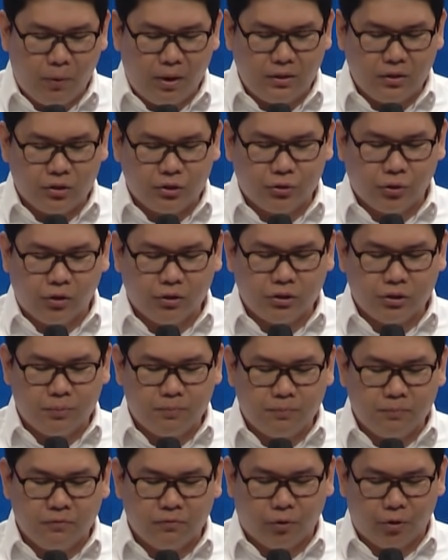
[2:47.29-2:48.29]
when you search
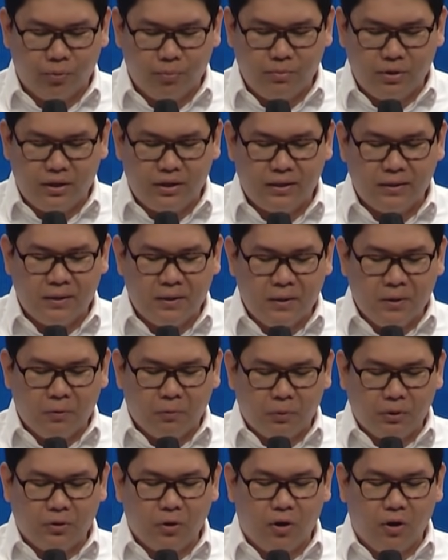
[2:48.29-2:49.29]
for me
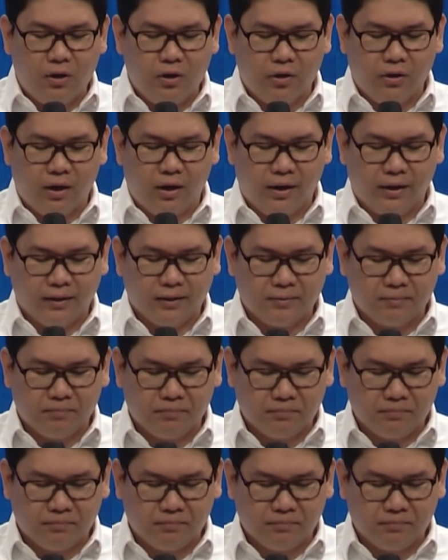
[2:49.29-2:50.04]
with all your heart.